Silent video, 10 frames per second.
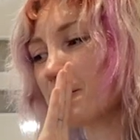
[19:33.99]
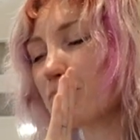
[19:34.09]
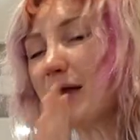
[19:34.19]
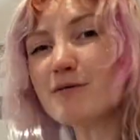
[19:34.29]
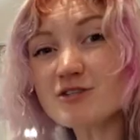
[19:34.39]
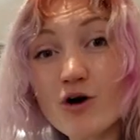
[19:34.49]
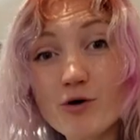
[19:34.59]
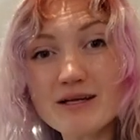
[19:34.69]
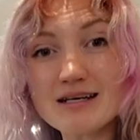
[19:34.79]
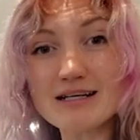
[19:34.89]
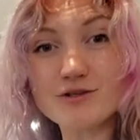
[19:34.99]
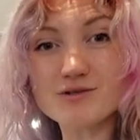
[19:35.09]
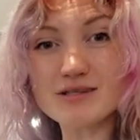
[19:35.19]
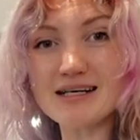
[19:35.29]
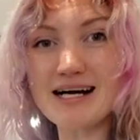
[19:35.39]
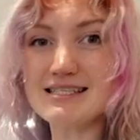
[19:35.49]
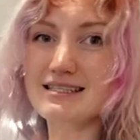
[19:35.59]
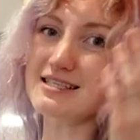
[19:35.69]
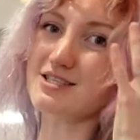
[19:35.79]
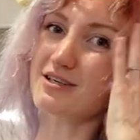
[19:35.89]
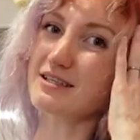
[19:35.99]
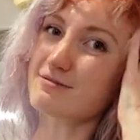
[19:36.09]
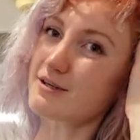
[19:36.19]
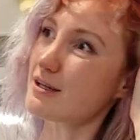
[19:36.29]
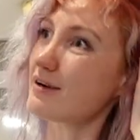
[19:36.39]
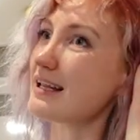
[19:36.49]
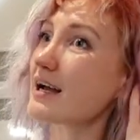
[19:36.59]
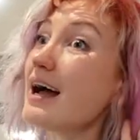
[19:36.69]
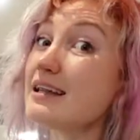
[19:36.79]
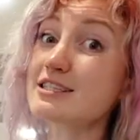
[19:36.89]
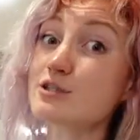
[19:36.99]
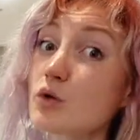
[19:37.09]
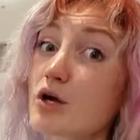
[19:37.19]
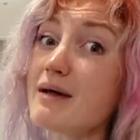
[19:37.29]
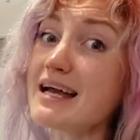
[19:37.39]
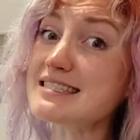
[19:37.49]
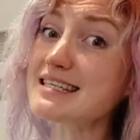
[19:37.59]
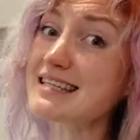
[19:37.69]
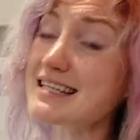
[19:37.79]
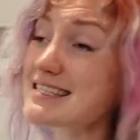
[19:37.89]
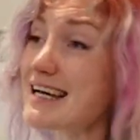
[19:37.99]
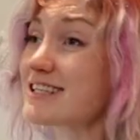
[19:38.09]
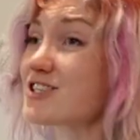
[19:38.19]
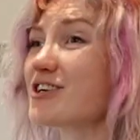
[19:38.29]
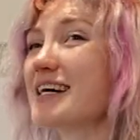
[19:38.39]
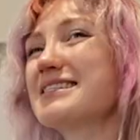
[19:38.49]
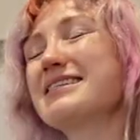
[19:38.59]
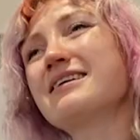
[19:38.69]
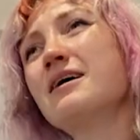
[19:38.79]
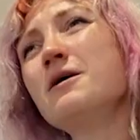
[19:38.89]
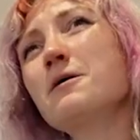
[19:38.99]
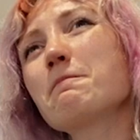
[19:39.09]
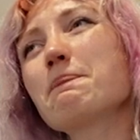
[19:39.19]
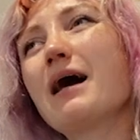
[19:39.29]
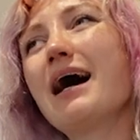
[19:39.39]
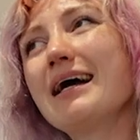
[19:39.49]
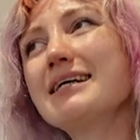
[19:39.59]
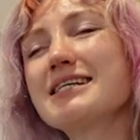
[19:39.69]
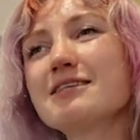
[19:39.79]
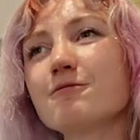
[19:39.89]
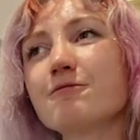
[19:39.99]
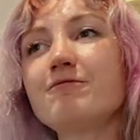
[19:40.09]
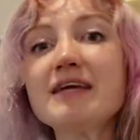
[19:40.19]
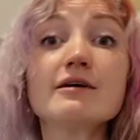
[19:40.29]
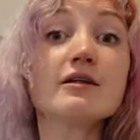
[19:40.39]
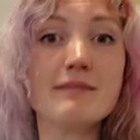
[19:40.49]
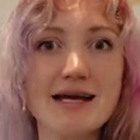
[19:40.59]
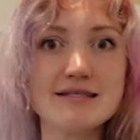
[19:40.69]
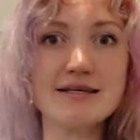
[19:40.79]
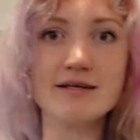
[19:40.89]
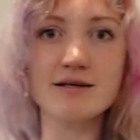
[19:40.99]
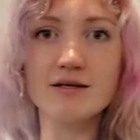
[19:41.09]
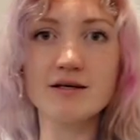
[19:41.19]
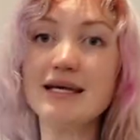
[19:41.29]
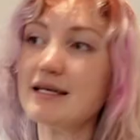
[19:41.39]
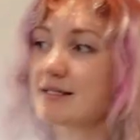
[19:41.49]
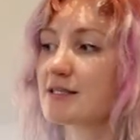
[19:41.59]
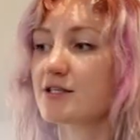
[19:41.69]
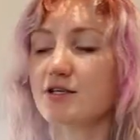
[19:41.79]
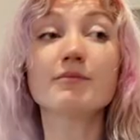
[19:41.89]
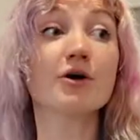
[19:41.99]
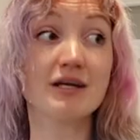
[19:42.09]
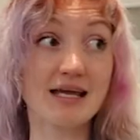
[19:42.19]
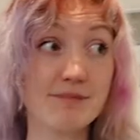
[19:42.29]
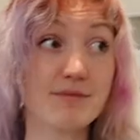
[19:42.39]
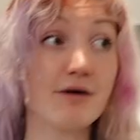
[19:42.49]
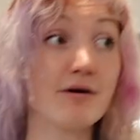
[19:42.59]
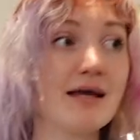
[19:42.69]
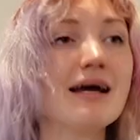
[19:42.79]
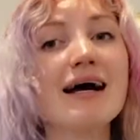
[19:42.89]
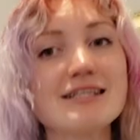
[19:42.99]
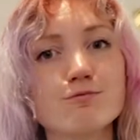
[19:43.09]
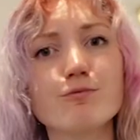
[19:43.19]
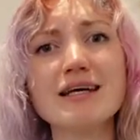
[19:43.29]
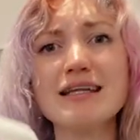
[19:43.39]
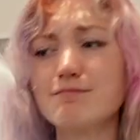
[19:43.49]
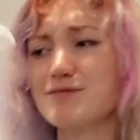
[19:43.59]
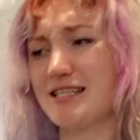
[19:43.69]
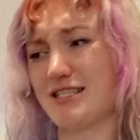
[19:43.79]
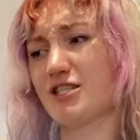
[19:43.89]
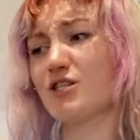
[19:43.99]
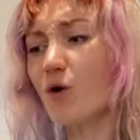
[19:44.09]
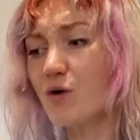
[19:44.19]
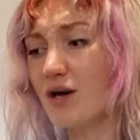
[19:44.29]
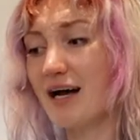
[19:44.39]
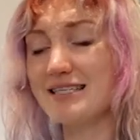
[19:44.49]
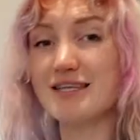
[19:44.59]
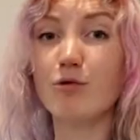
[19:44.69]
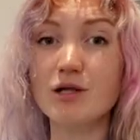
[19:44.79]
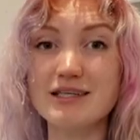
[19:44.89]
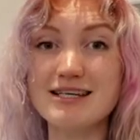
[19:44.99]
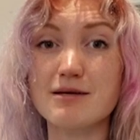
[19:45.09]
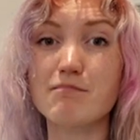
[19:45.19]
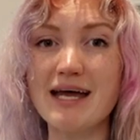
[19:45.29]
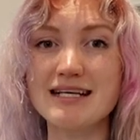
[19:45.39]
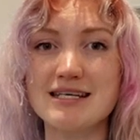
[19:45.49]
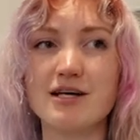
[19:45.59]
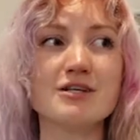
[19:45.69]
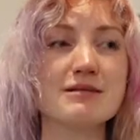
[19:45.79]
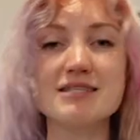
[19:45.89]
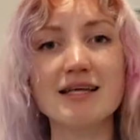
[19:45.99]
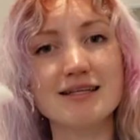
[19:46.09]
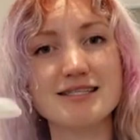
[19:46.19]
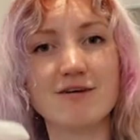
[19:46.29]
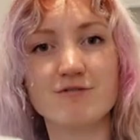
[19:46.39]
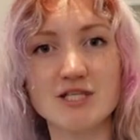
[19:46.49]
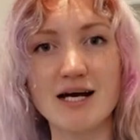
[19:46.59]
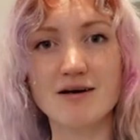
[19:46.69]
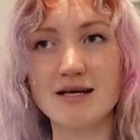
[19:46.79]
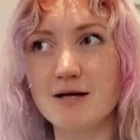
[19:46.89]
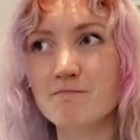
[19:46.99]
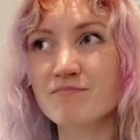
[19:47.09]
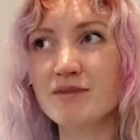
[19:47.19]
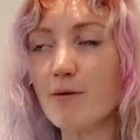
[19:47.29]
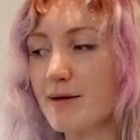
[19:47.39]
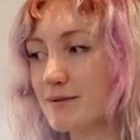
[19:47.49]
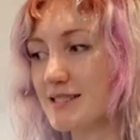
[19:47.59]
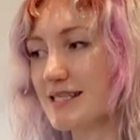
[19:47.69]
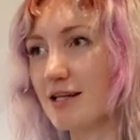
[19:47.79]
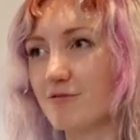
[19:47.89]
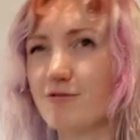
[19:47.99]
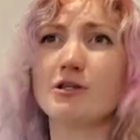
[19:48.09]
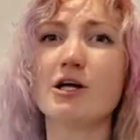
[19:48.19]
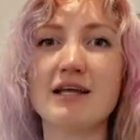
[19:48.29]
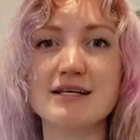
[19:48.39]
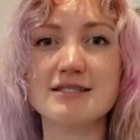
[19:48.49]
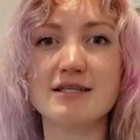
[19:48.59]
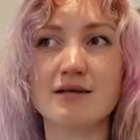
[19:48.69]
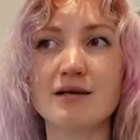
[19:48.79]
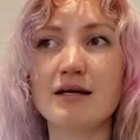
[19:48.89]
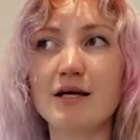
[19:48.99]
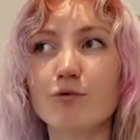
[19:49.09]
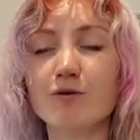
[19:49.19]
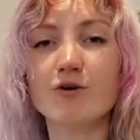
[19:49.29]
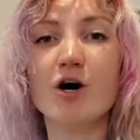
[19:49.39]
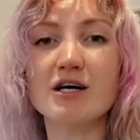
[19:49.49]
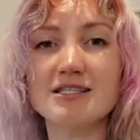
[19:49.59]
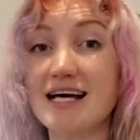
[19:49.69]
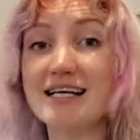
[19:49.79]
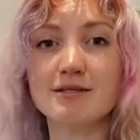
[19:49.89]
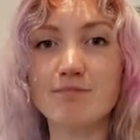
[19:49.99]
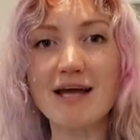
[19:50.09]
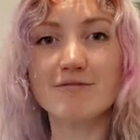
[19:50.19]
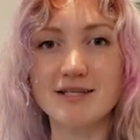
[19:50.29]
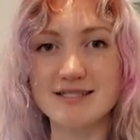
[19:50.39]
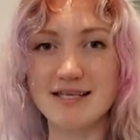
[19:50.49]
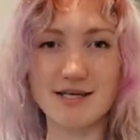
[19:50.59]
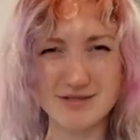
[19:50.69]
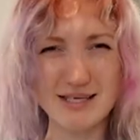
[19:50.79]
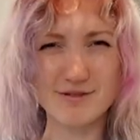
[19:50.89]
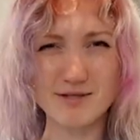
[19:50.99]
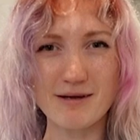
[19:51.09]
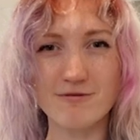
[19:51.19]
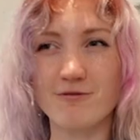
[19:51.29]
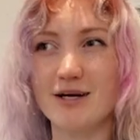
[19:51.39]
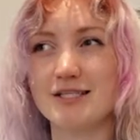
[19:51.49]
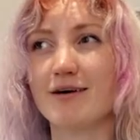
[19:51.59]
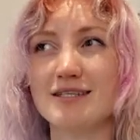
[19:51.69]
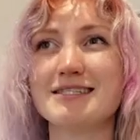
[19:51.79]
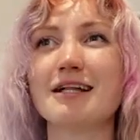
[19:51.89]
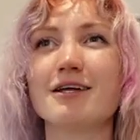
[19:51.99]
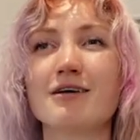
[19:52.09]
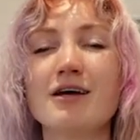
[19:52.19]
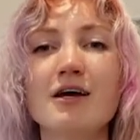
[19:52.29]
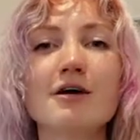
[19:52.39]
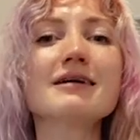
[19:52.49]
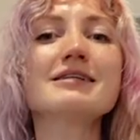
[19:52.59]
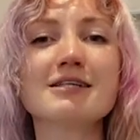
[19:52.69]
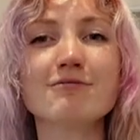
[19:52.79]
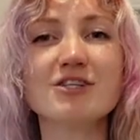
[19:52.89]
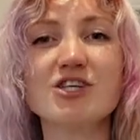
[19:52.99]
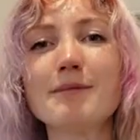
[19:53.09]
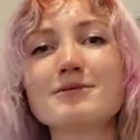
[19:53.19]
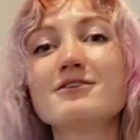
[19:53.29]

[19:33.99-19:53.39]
People told me that I looked really nice in this during this video. They were like, Alex, you look amazing in that sage dress. And I didn't feel amazing in it. So I'm not going to keep that one. It's really, it's so nice. The quality is amazing. And because I'm selling this stuff for charity, I'll be able to sell it for a lot less than it would have cost. I didn't pay for this, like it was given to me for free, so I can sell it relatively cheap.